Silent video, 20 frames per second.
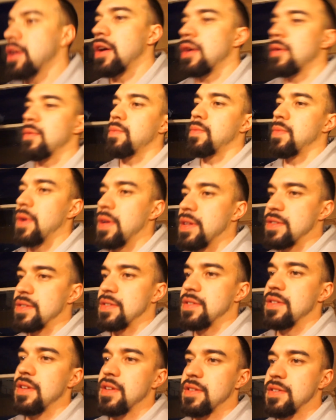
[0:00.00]
know,
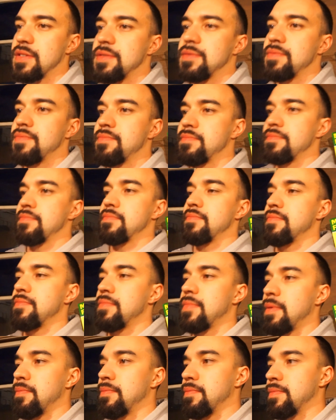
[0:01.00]
it's
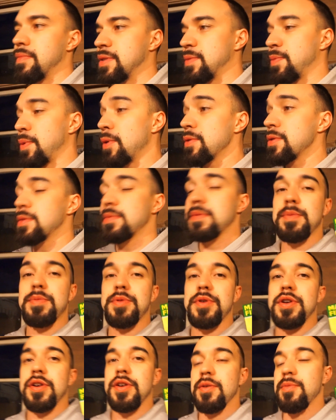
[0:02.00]
supposed to be a
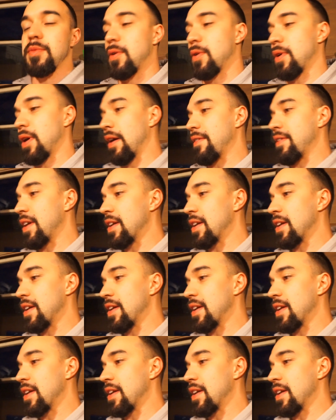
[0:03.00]
pretty good motor. I've